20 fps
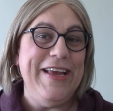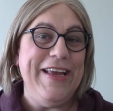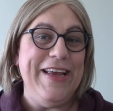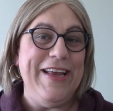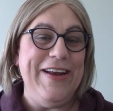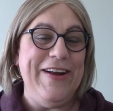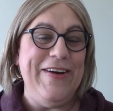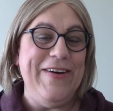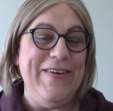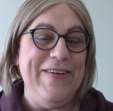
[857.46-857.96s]

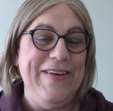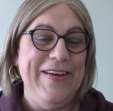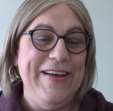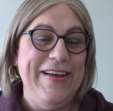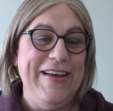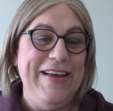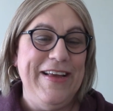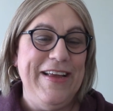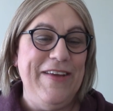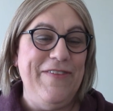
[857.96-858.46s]
You know,
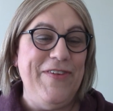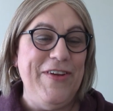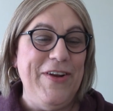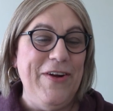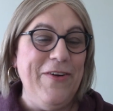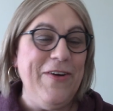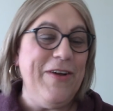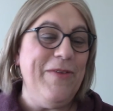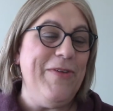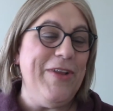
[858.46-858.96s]
if you
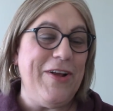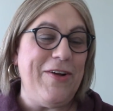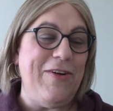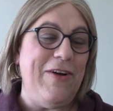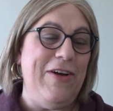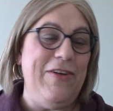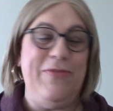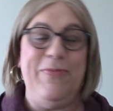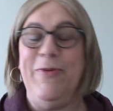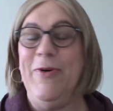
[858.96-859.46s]
don't give me the
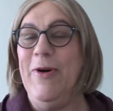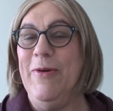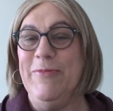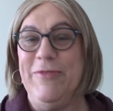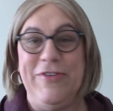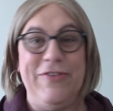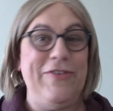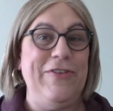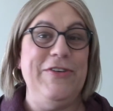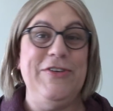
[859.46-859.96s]
crossbow, I'm
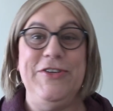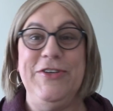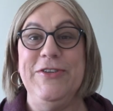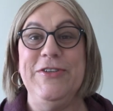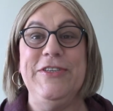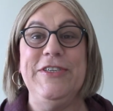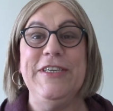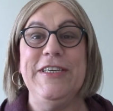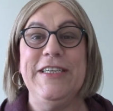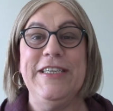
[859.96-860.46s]
just going to
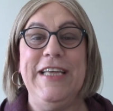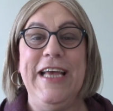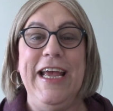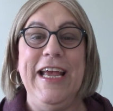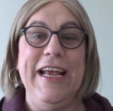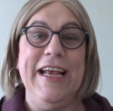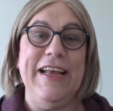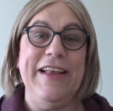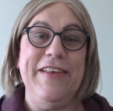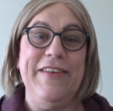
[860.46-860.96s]
shoot you and
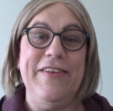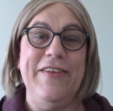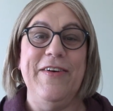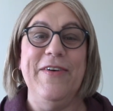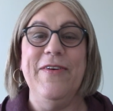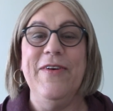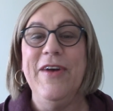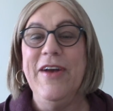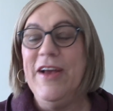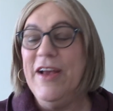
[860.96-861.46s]
take it.
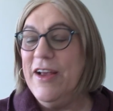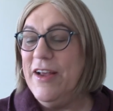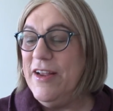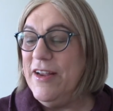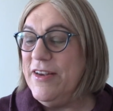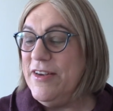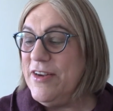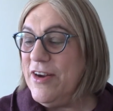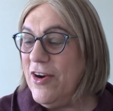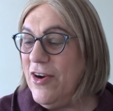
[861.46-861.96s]
So
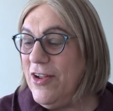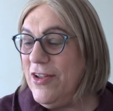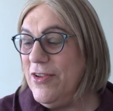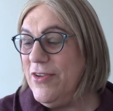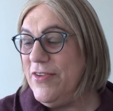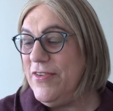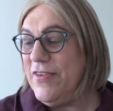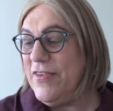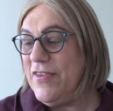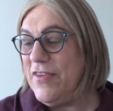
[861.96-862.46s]
Daryl
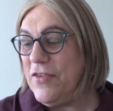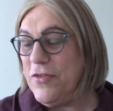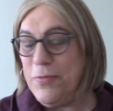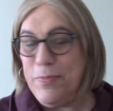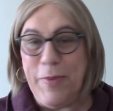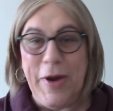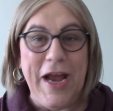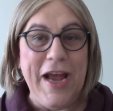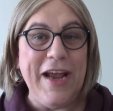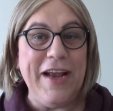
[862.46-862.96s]
loses his
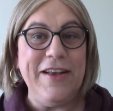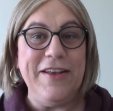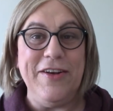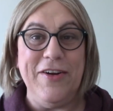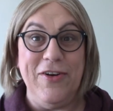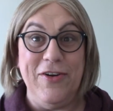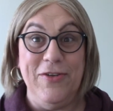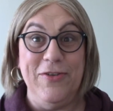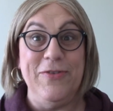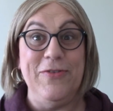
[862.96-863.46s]
bike.
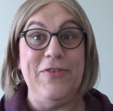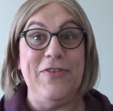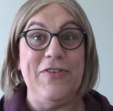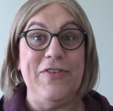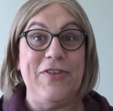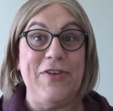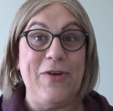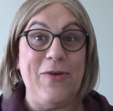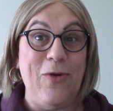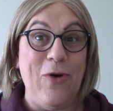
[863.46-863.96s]
Daryl loses
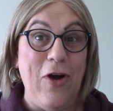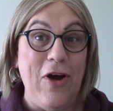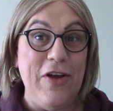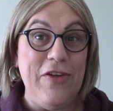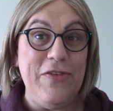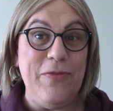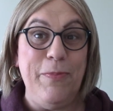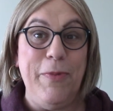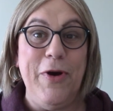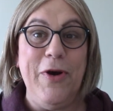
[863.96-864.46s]
the
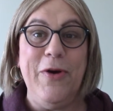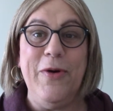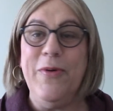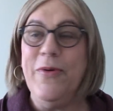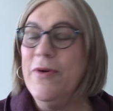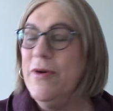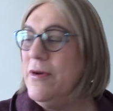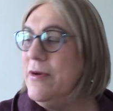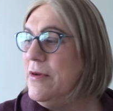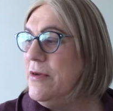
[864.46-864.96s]
crossbow,
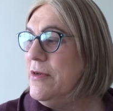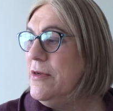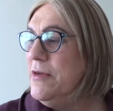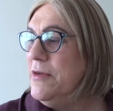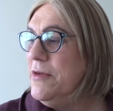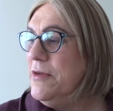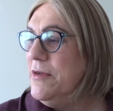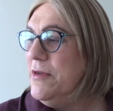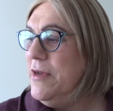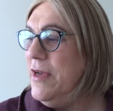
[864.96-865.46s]

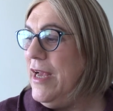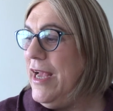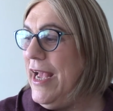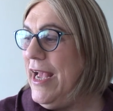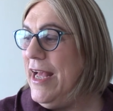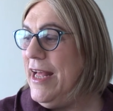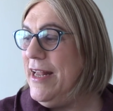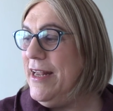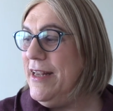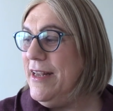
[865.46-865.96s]

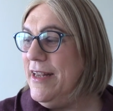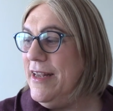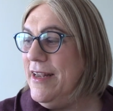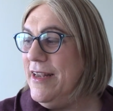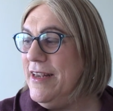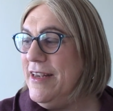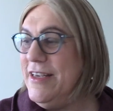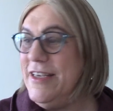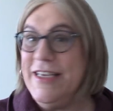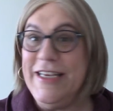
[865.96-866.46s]
and
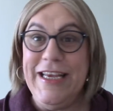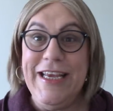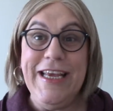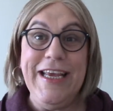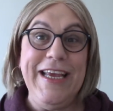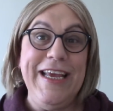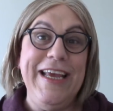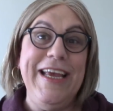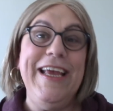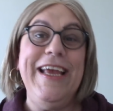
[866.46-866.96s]

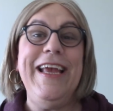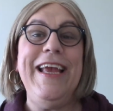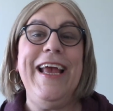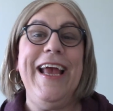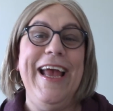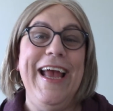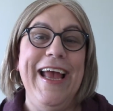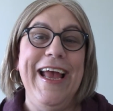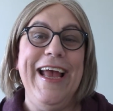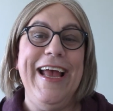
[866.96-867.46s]
D
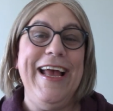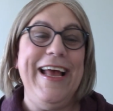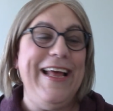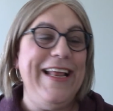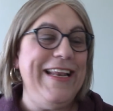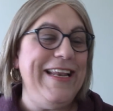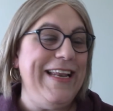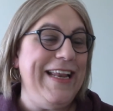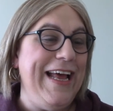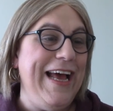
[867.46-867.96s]

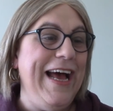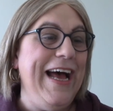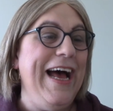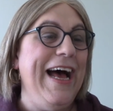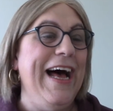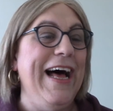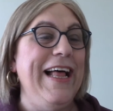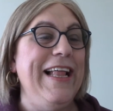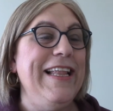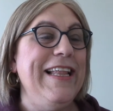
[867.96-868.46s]
and
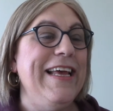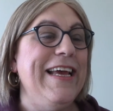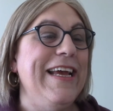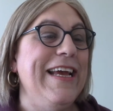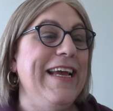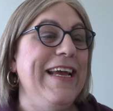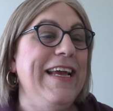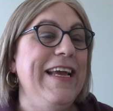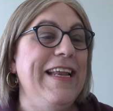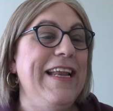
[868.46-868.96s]

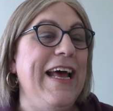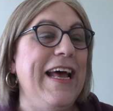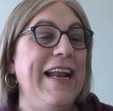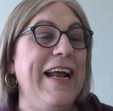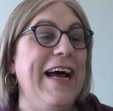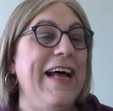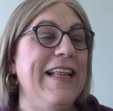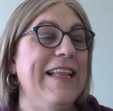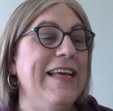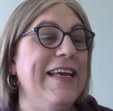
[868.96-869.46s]
Holly, not
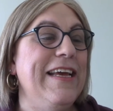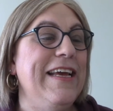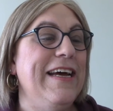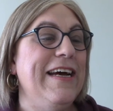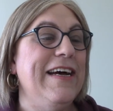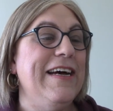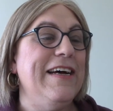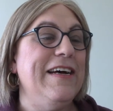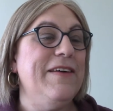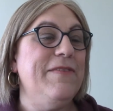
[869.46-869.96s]
Holly,
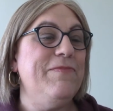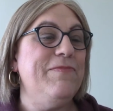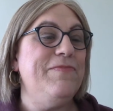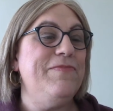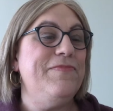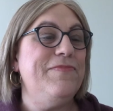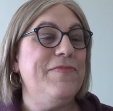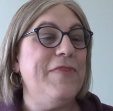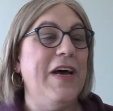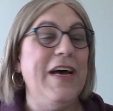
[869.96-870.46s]
um,
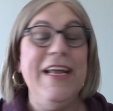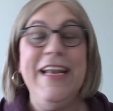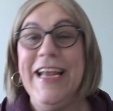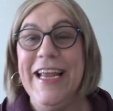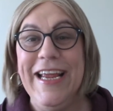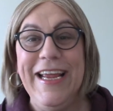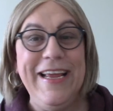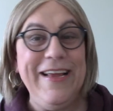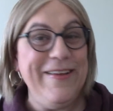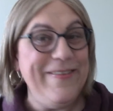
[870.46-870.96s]

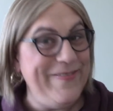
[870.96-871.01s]
Honey,